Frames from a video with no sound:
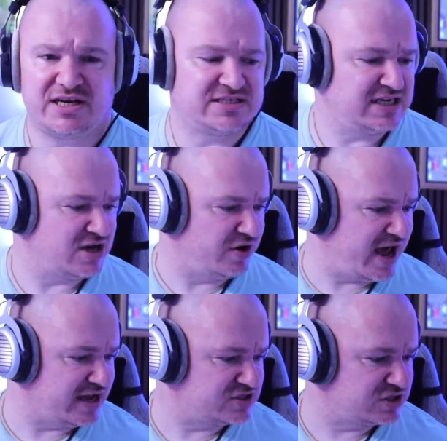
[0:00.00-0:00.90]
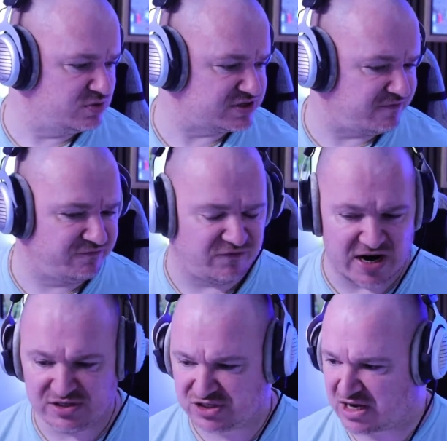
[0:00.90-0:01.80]
see on X? There was a
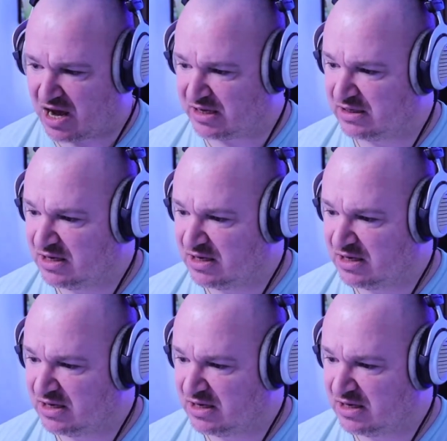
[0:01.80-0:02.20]
French guy.